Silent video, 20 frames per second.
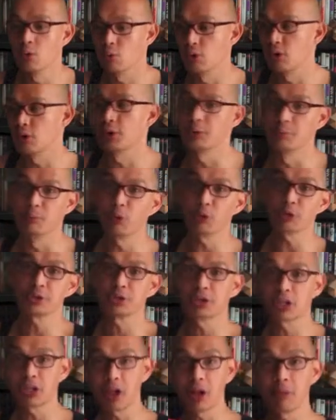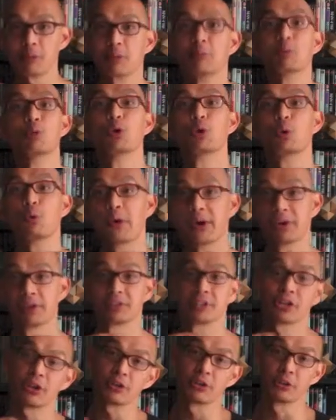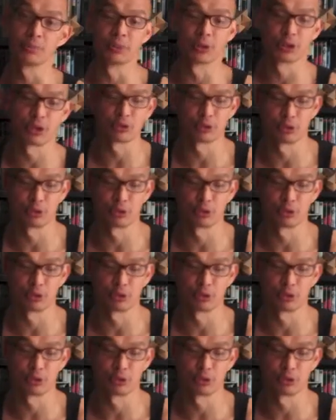Well, the more you climb, the more wear and tear you put